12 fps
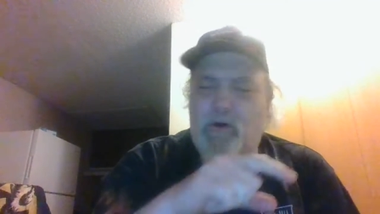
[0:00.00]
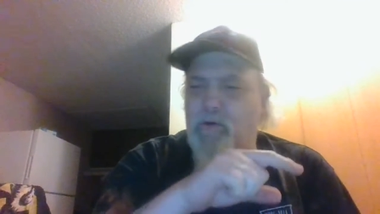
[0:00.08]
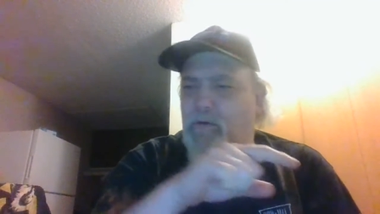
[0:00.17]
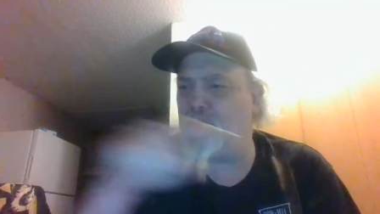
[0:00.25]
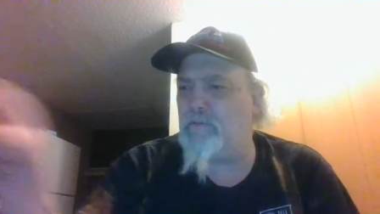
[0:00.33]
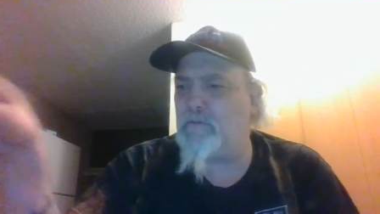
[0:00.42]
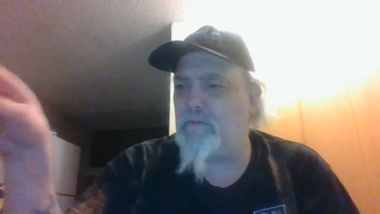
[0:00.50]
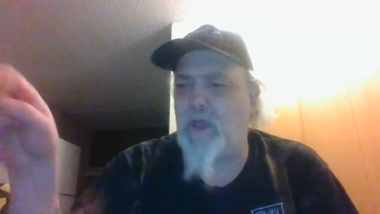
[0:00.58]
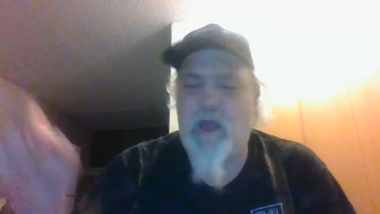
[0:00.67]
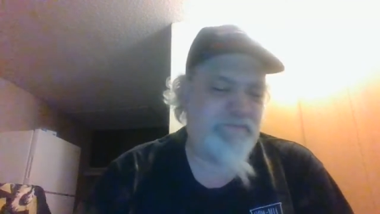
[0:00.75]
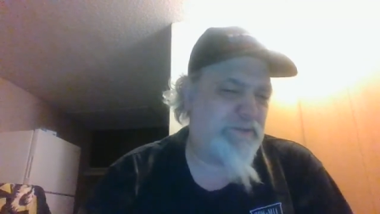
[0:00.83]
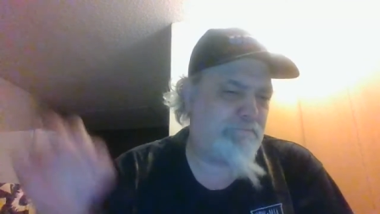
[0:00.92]
oh,
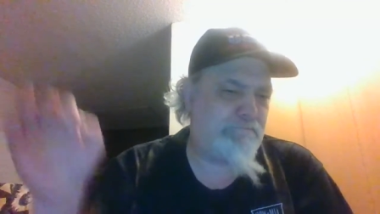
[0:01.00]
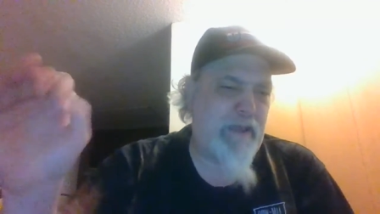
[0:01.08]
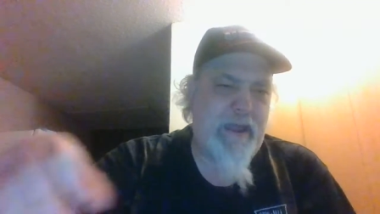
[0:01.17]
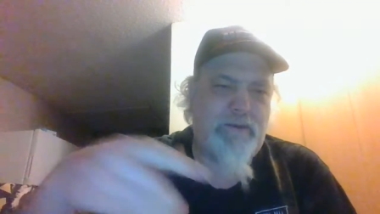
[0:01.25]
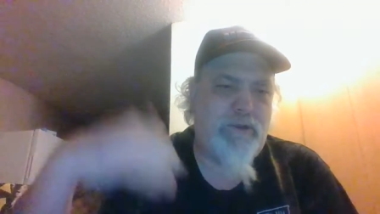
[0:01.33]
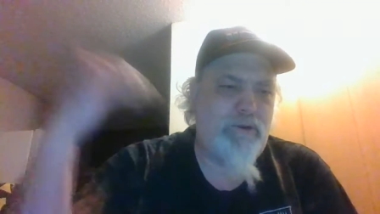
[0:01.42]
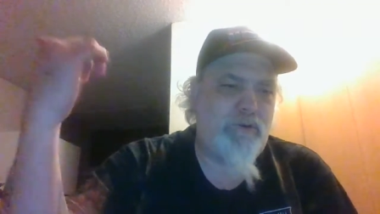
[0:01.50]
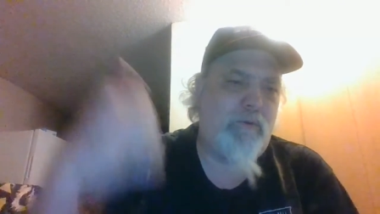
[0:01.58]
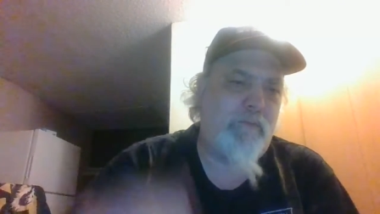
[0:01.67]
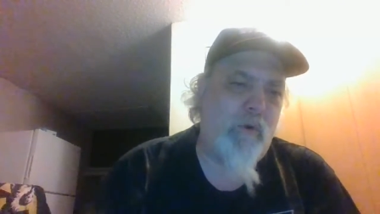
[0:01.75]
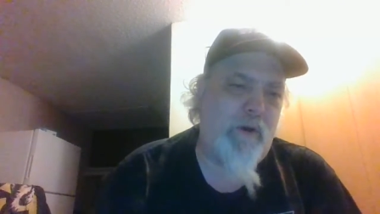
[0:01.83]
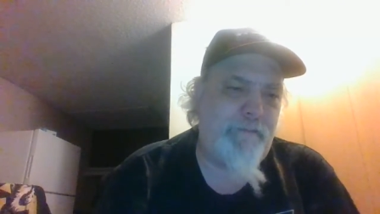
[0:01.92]
bad, no
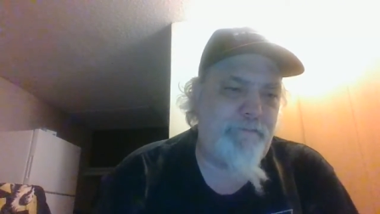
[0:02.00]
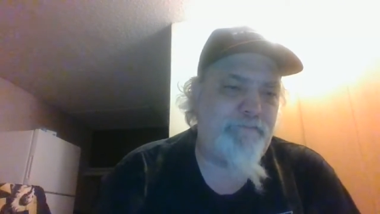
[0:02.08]
more.